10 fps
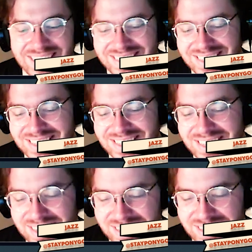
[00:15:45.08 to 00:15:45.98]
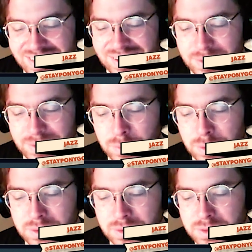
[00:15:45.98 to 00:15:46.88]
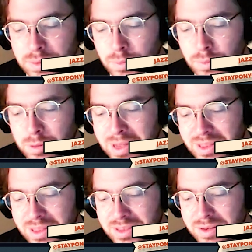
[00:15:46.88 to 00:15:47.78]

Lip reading: I just what about,